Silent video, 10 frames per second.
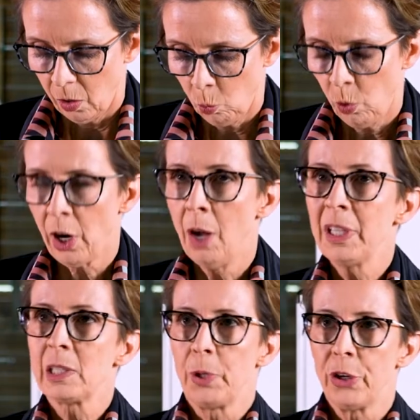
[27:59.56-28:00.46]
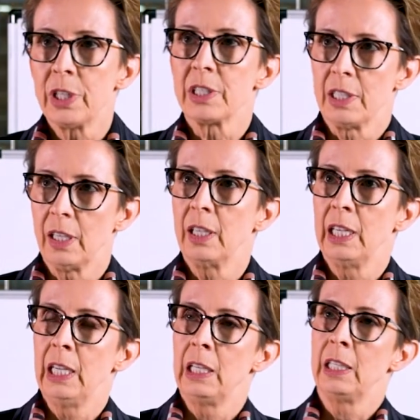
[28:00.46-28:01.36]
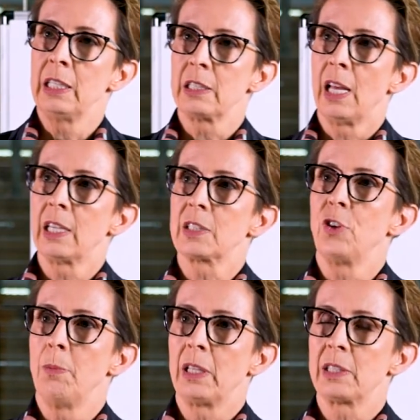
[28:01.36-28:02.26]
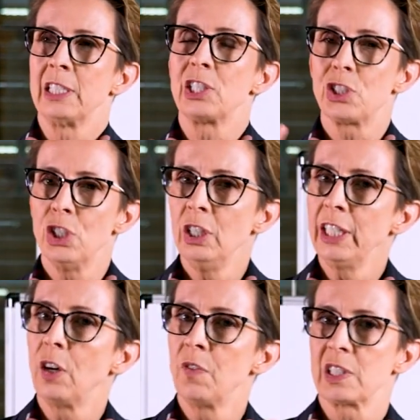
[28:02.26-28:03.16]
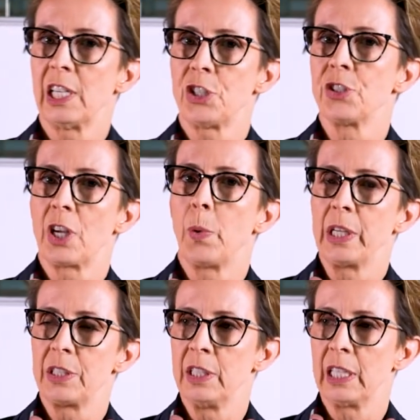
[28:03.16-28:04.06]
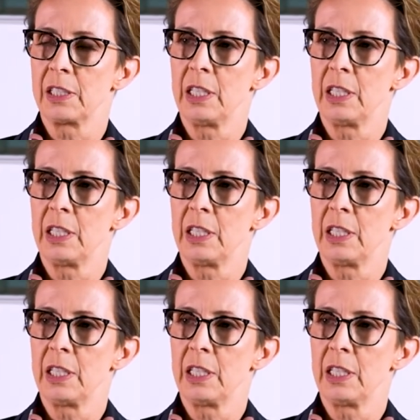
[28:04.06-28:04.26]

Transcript: What I'm experiencing in this last few months, and certainly conversations going into next